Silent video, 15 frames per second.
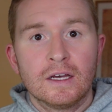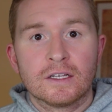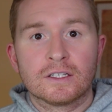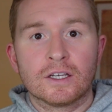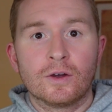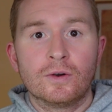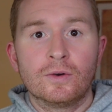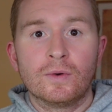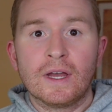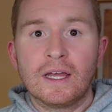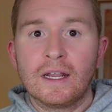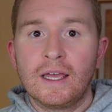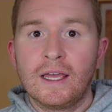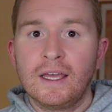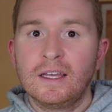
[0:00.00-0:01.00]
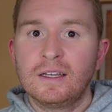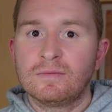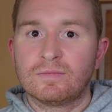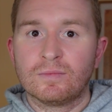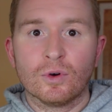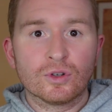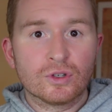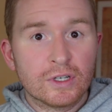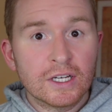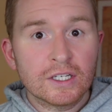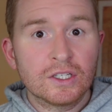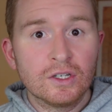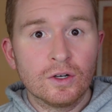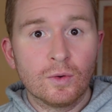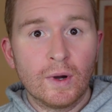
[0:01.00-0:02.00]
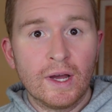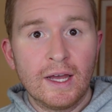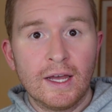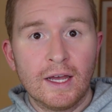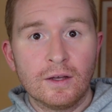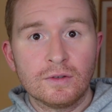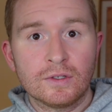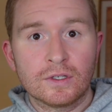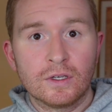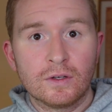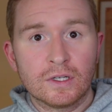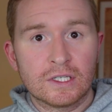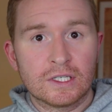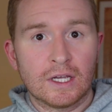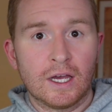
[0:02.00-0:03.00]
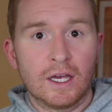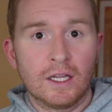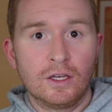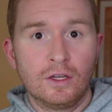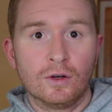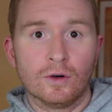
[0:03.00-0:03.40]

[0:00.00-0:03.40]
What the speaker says: So in a more traditional warehouse you'd assign